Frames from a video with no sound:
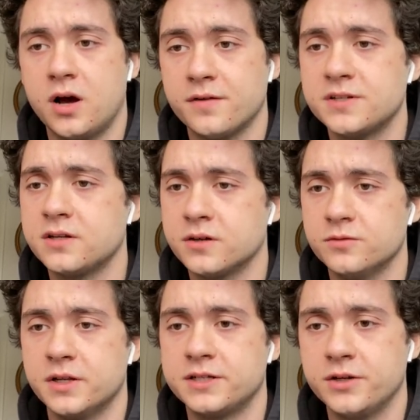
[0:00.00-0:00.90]
often
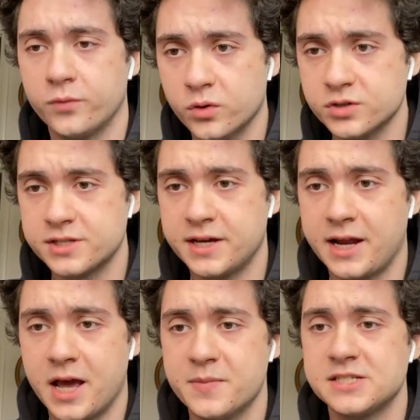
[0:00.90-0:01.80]
conflicting roles they
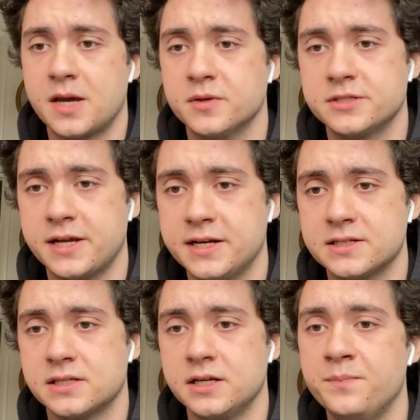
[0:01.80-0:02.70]
inhabit
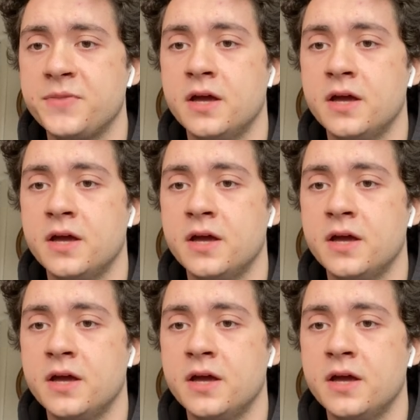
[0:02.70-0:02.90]
simultaneously.